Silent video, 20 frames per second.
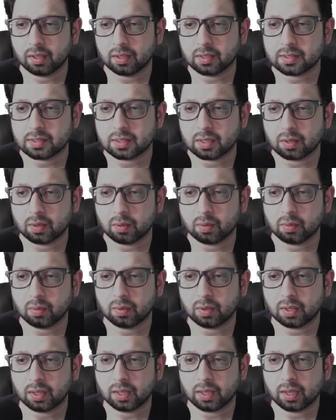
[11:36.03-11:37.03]
So
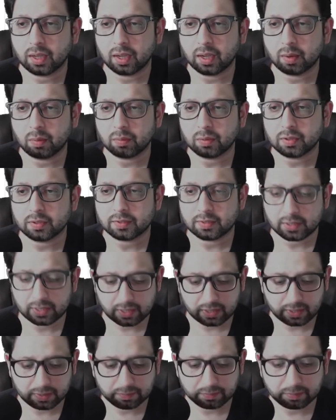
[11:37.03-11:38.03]
I will
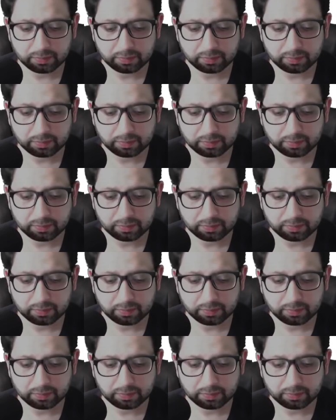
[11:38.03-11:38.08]
say